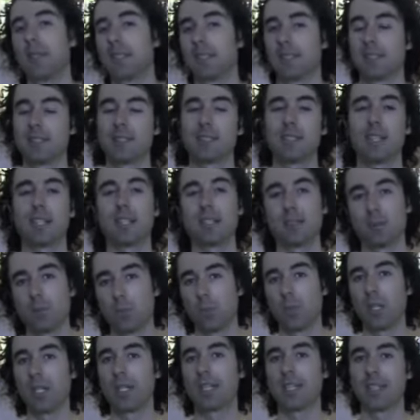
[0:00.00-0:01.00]
It's a
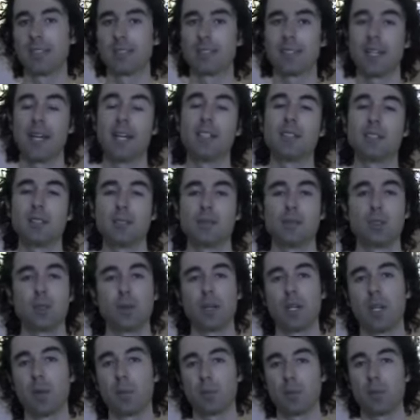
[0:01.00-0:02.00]
6-week intensive
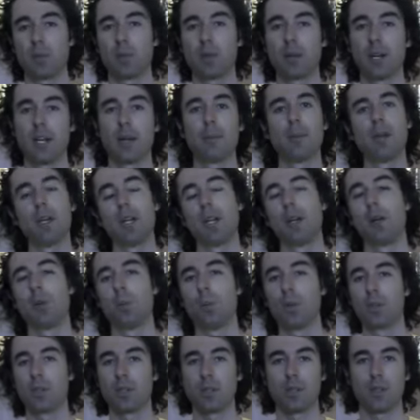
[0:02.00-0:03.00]
training program
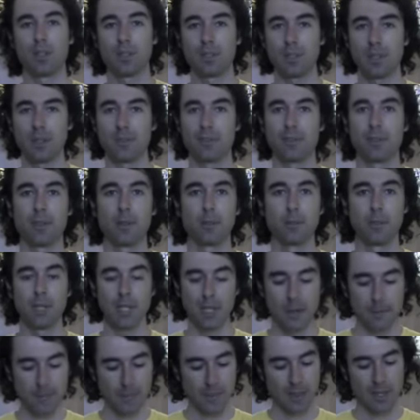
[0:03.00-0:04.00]
with content from
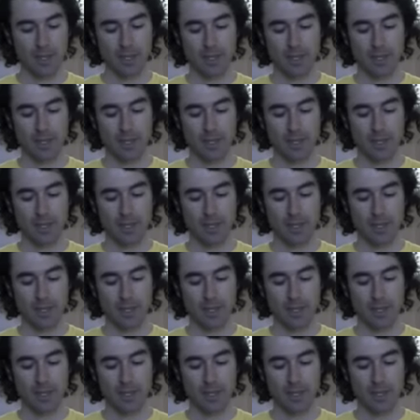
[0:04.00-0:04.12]
me,